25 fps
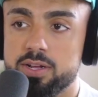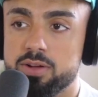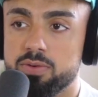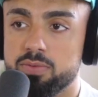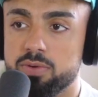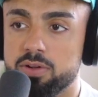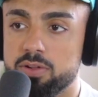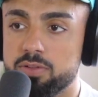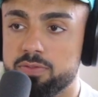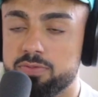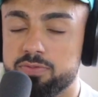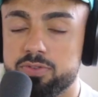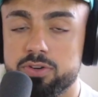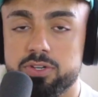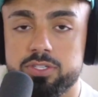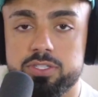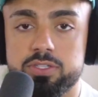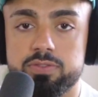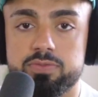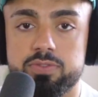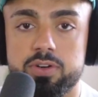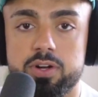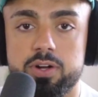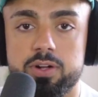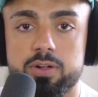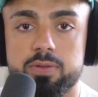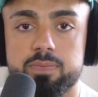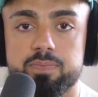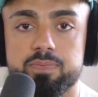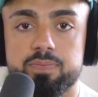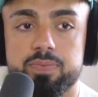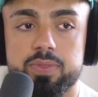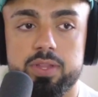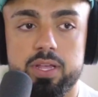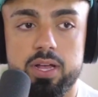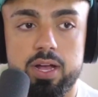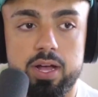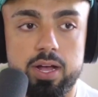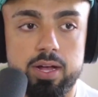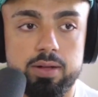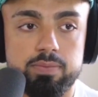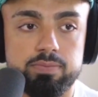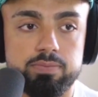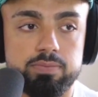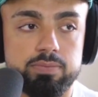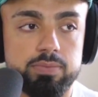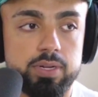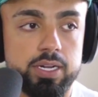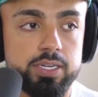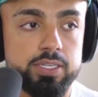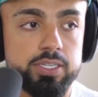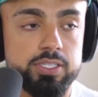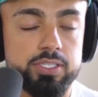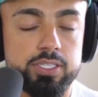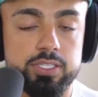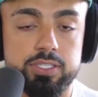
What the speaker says: Well, first of all, and this